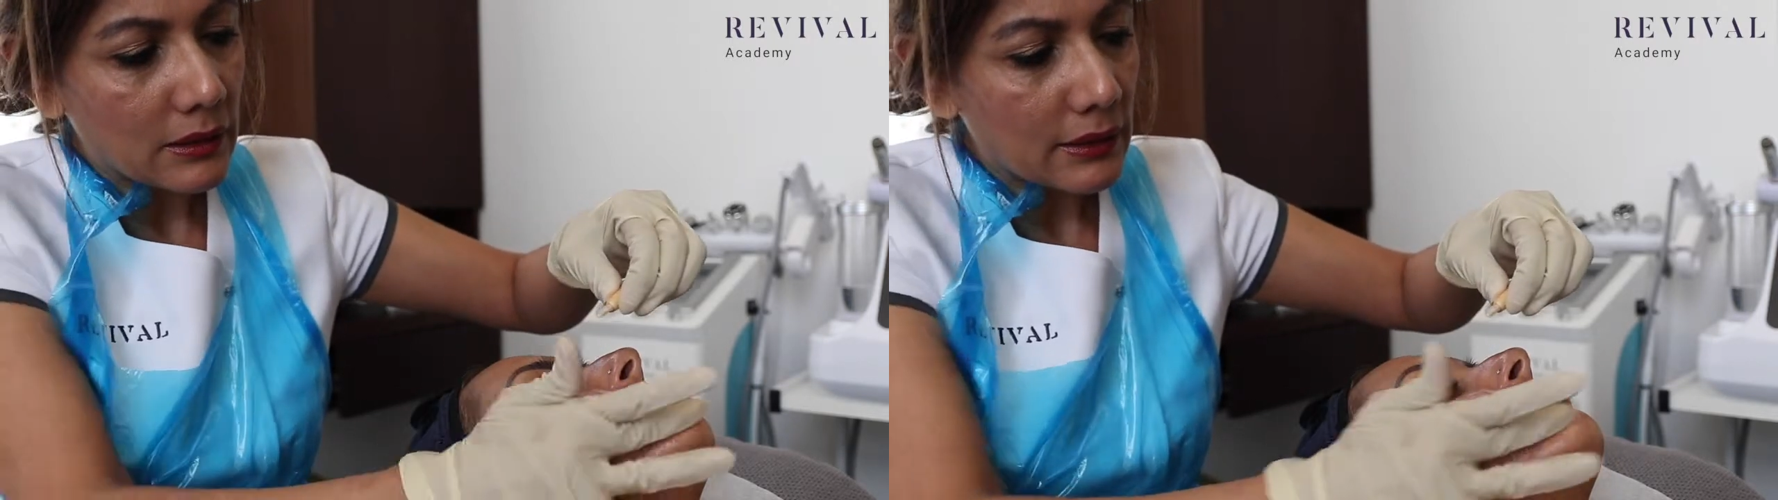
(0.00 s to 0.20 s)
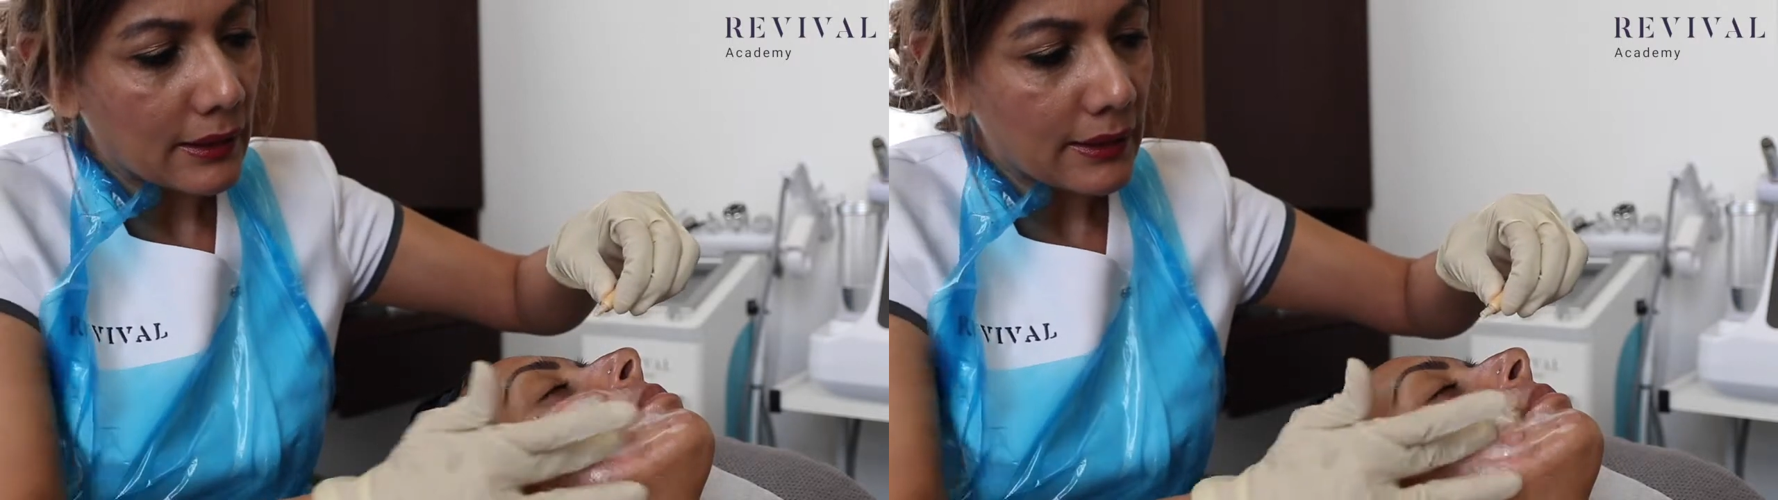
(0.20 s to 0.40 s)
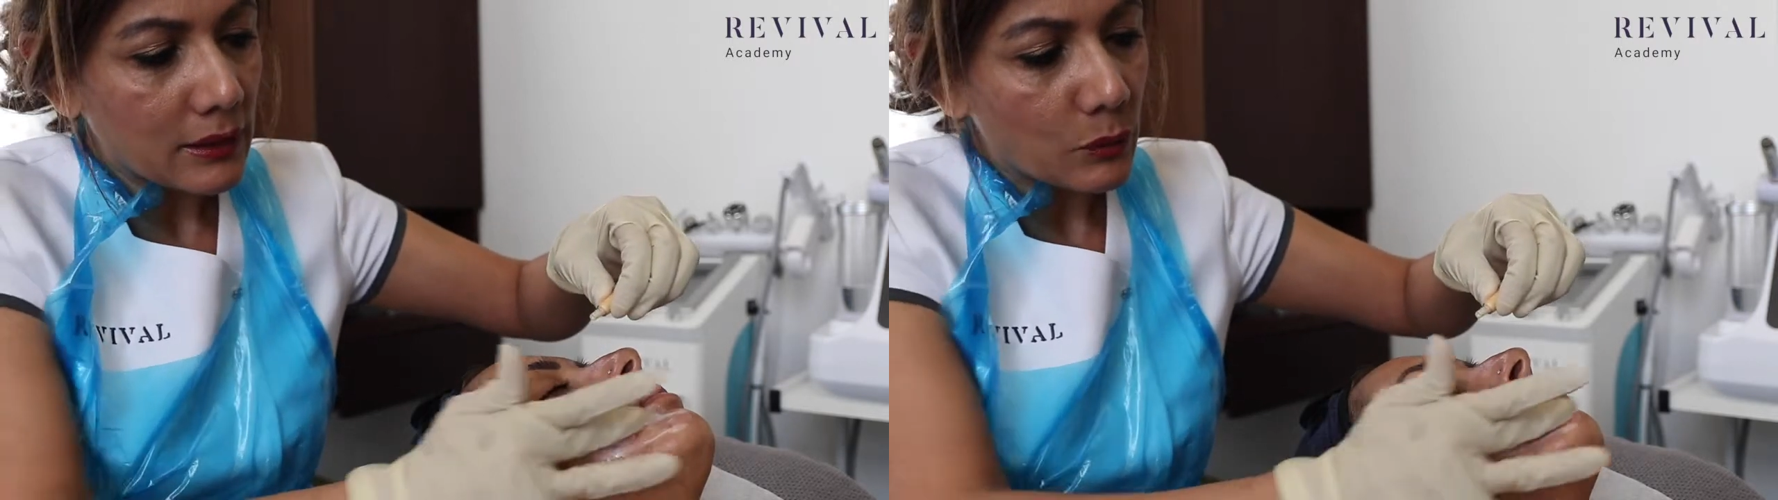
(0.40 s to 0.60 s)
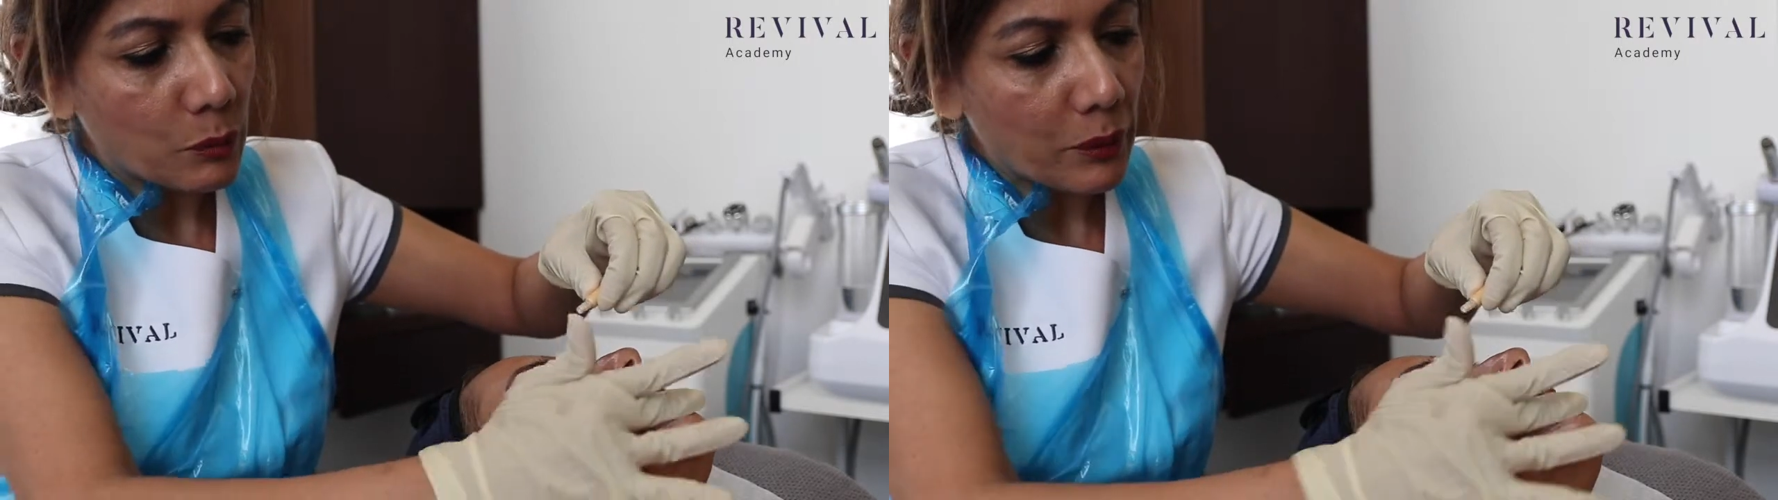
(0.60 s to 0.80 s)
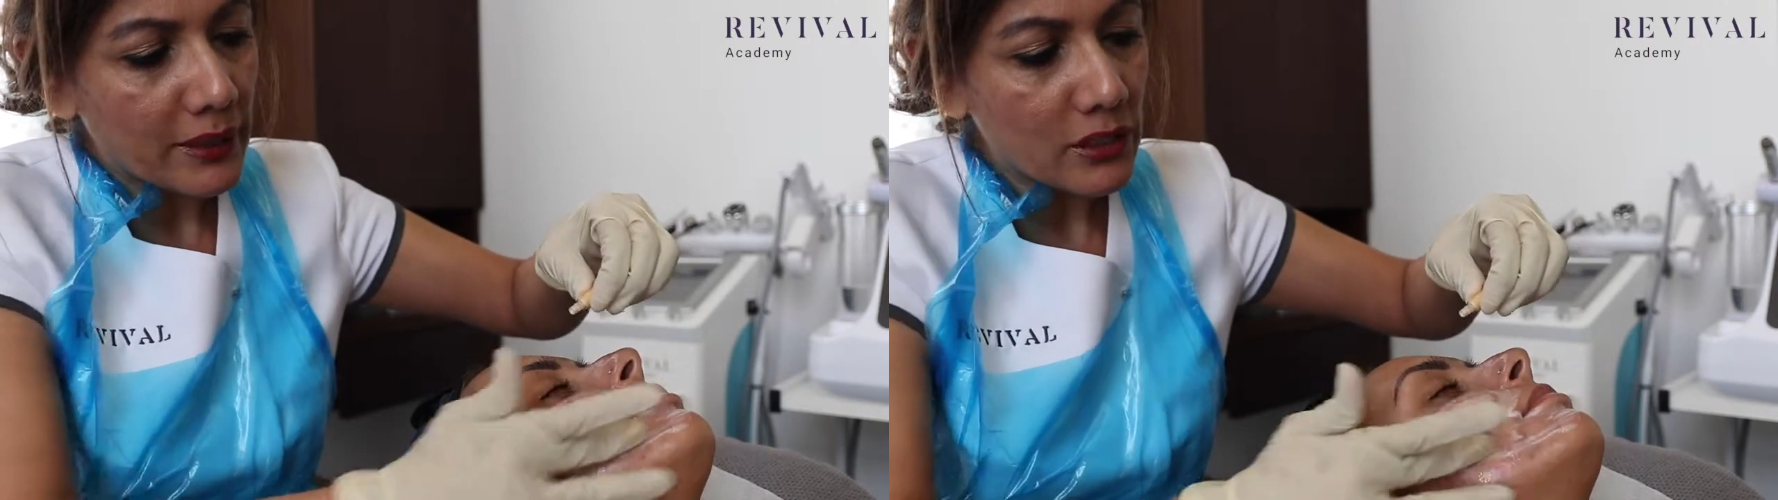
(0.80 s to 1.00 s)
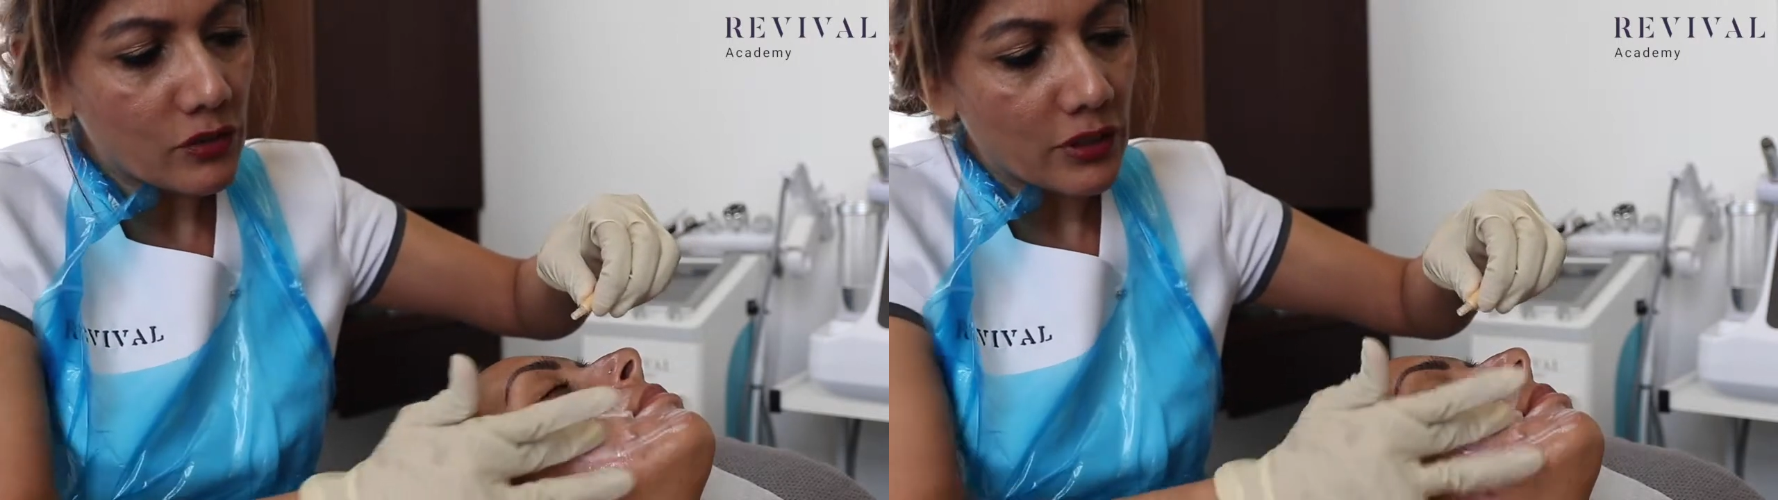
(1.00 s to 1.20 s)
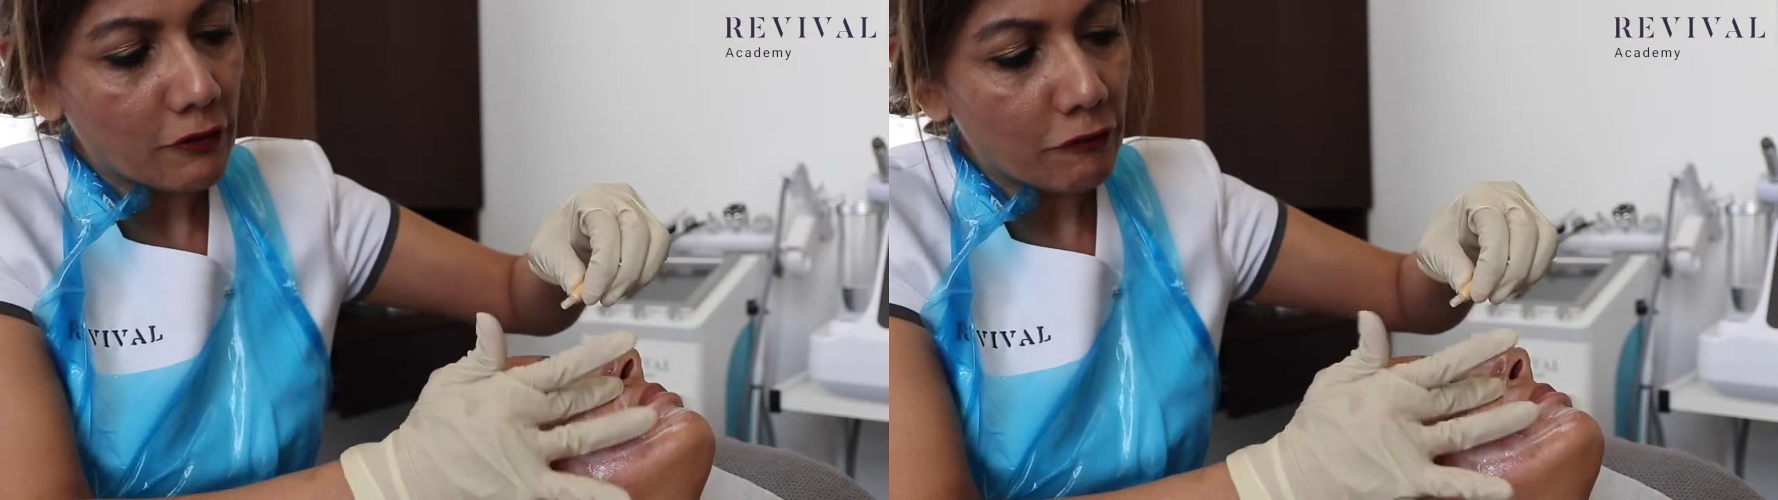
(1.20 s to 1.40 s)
and it will penetrate